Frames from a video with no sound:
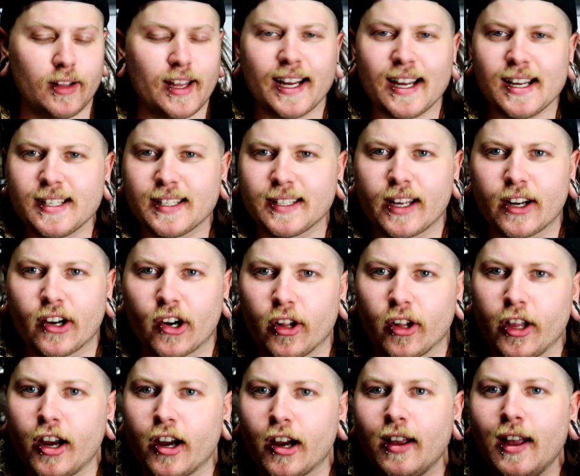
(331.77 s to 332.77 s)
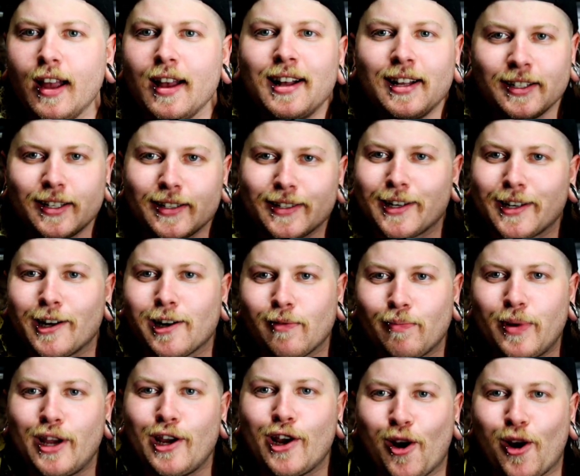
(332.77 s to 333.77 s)
Like I said earlier, this isn't gonna
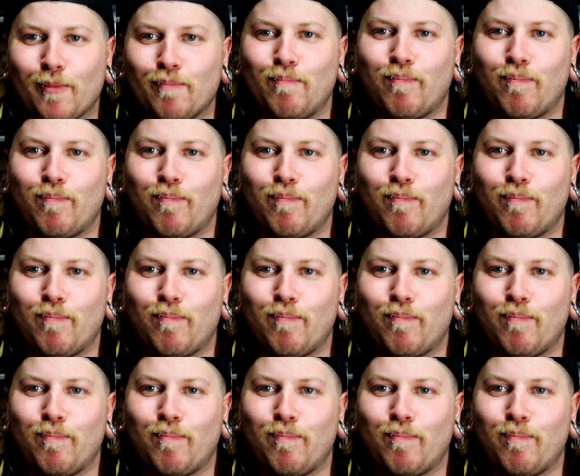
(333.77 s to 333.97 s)
be your